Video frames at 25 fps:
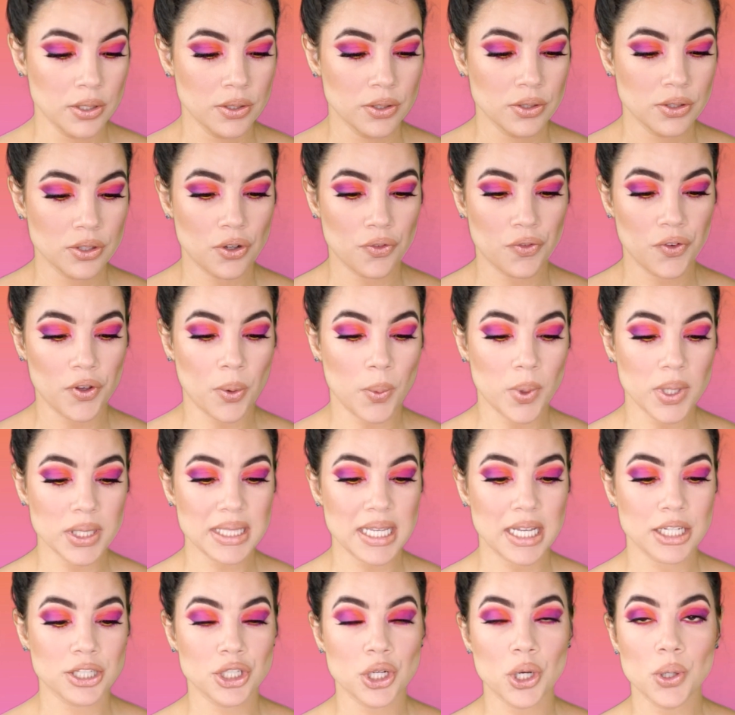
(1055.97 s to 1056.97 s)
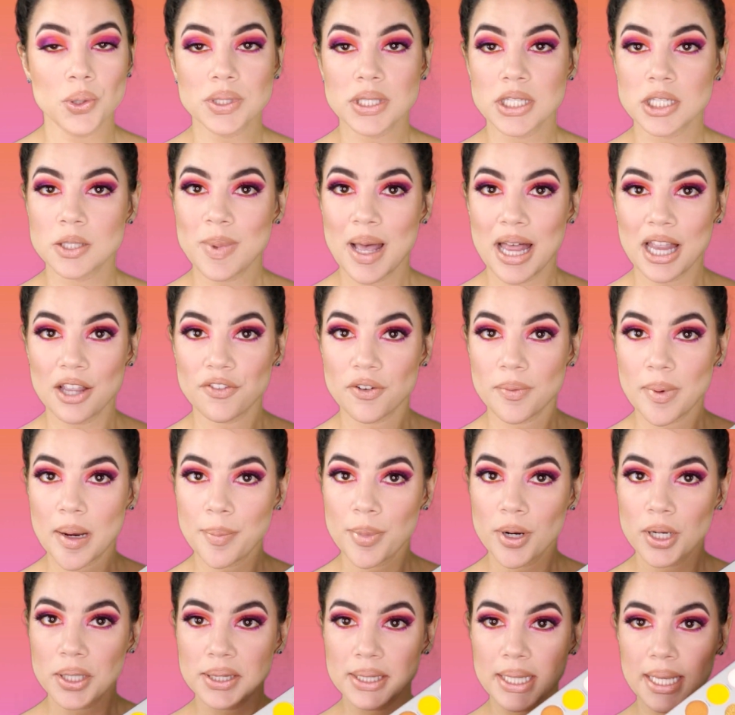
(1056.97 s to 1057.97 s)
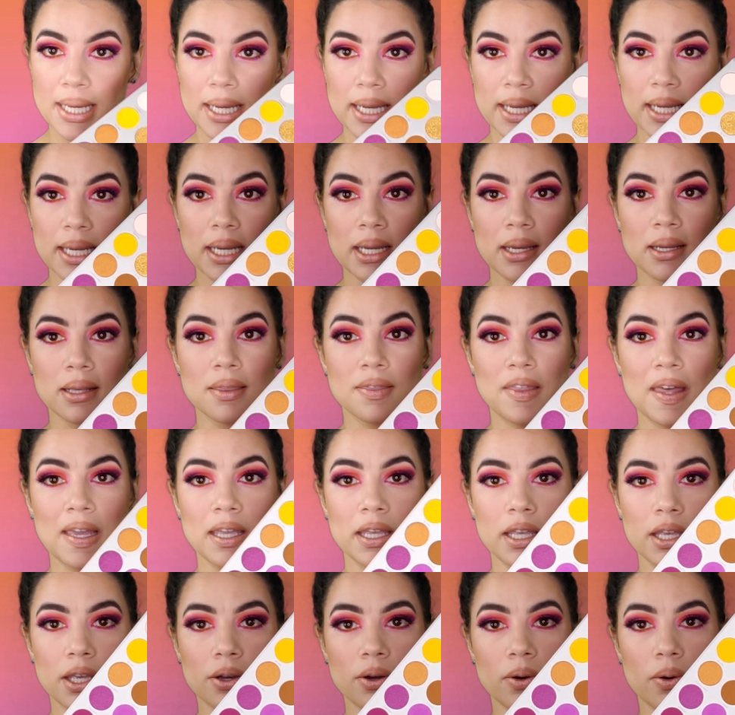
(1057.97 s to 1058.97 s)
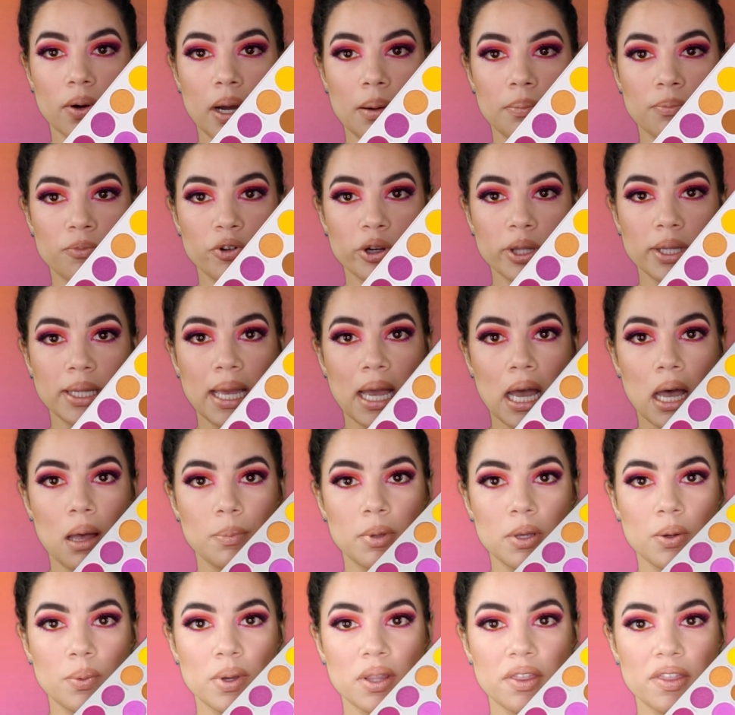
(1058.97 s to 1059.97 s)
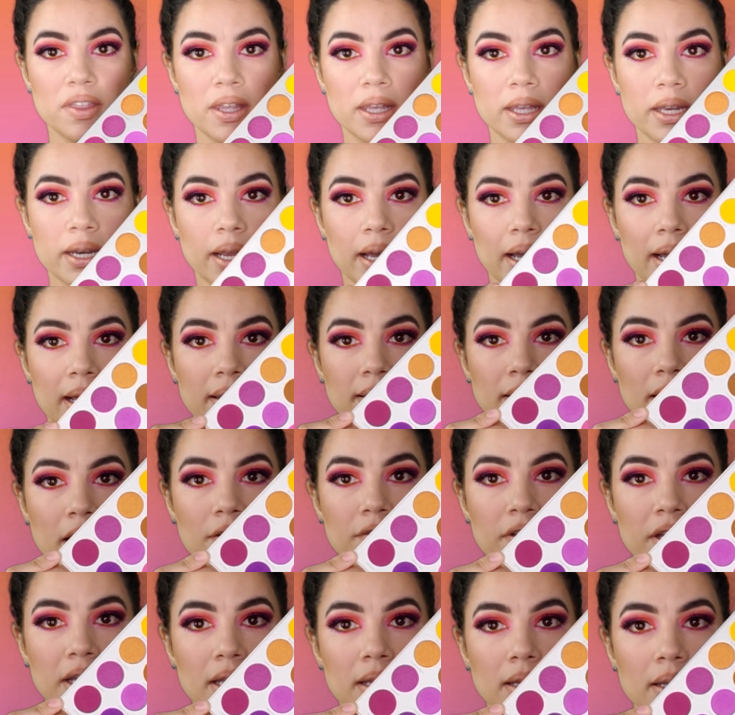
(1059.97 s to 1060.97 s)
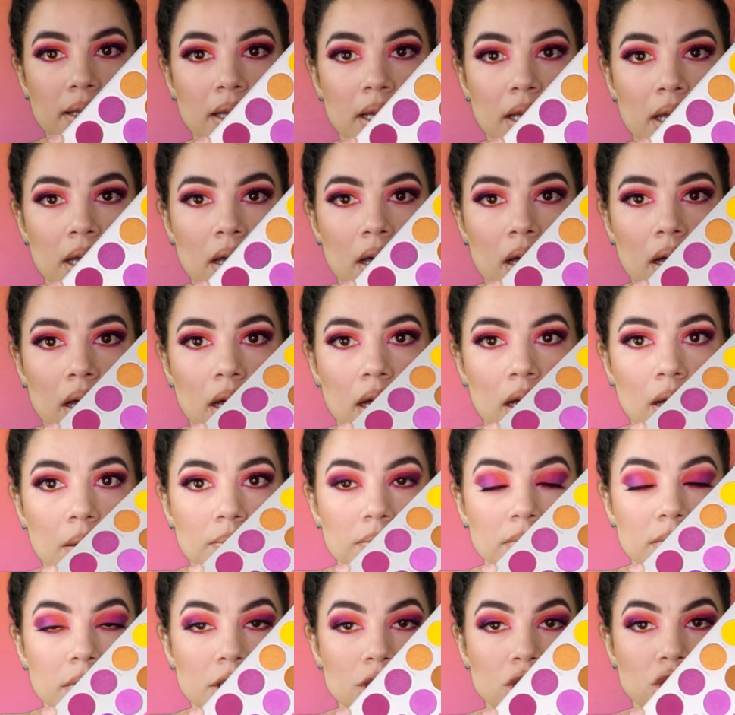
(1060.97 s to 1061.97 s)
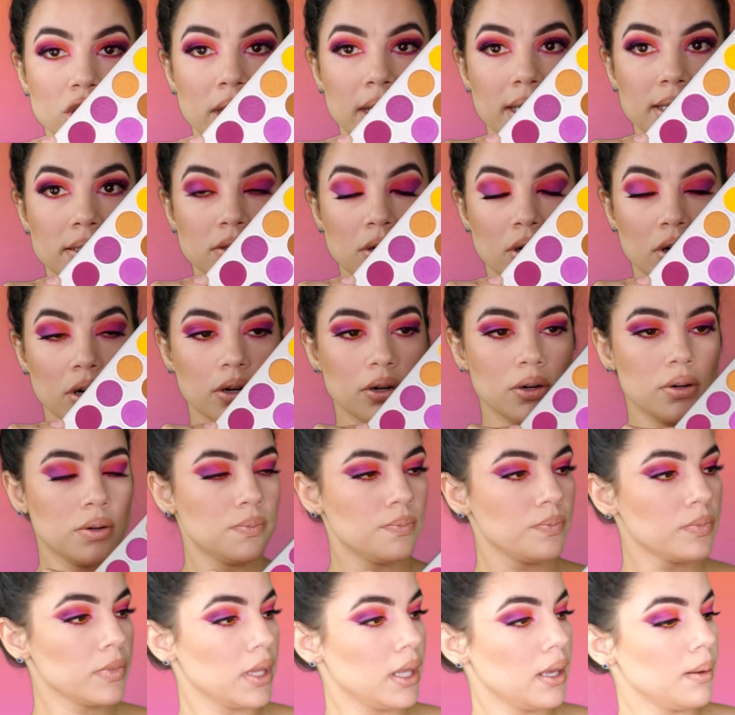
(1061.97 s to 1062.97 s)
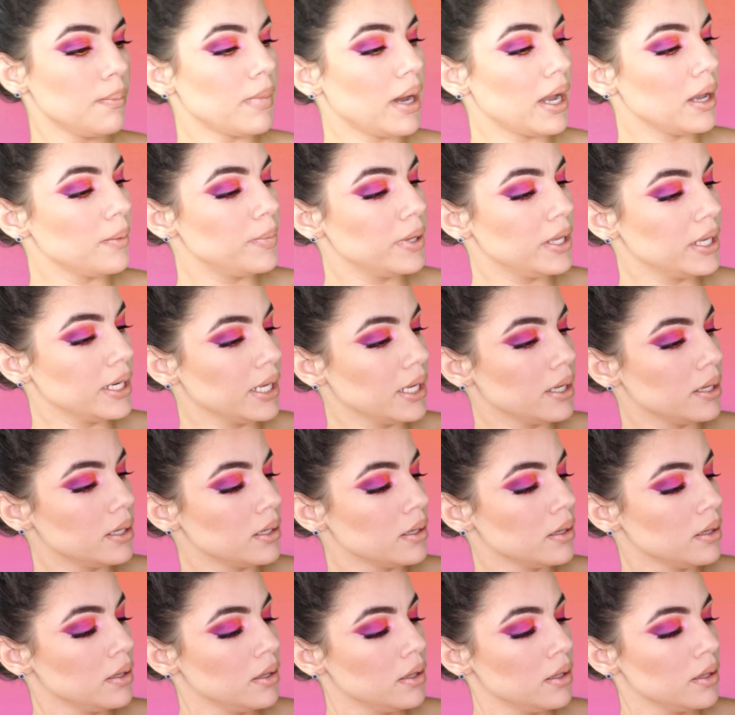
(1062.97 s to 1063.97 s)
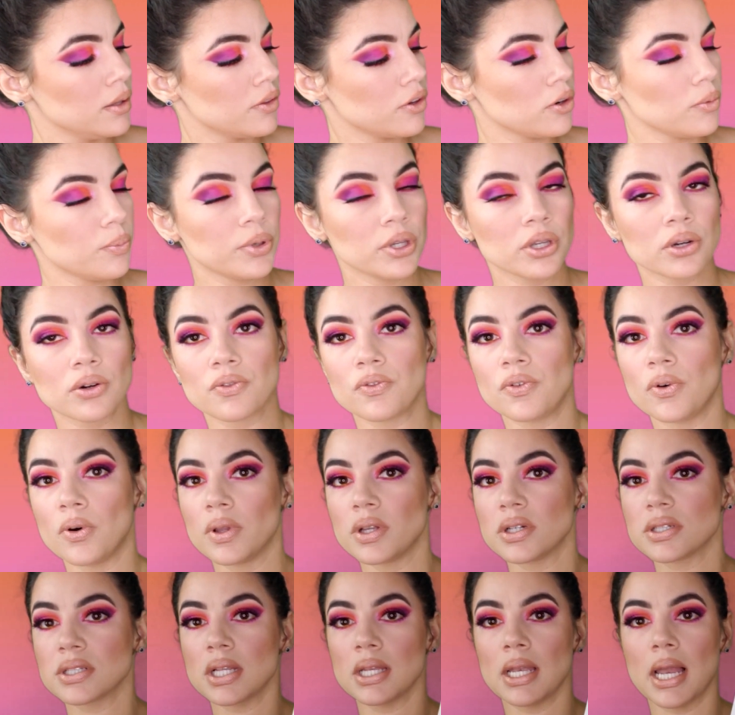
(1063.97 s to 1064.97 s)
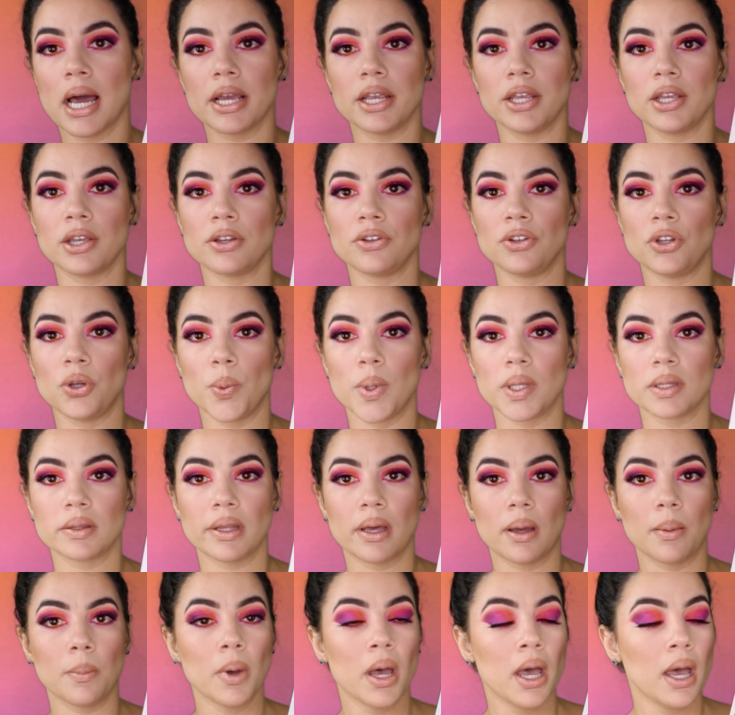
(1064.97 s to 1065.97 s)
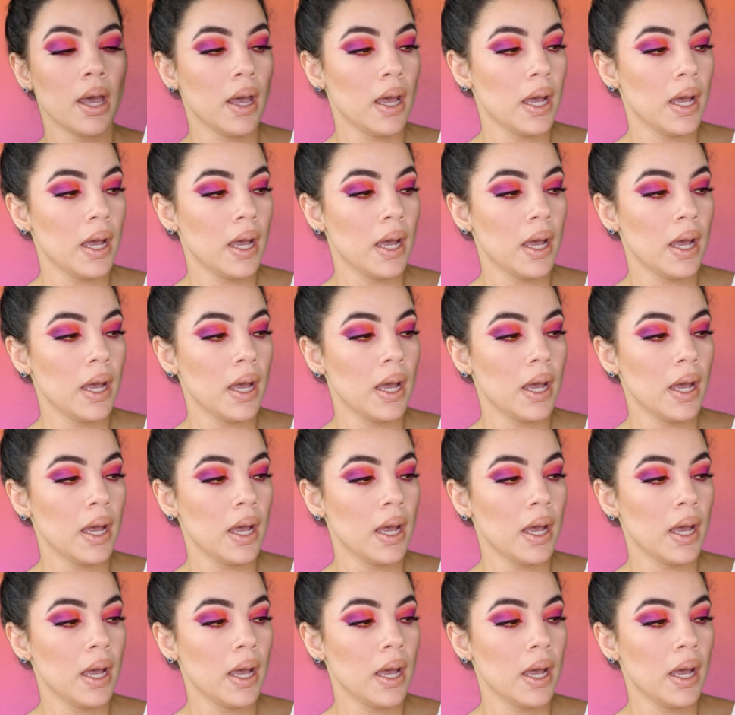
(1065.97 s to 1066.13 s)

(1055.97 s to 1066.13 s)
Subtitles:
So for the ones that chose this palette for my birthday, thank you. I'm really happy with it. I love it. The shades are, in my opinion, they're beautiful. There's a lot you can do with them.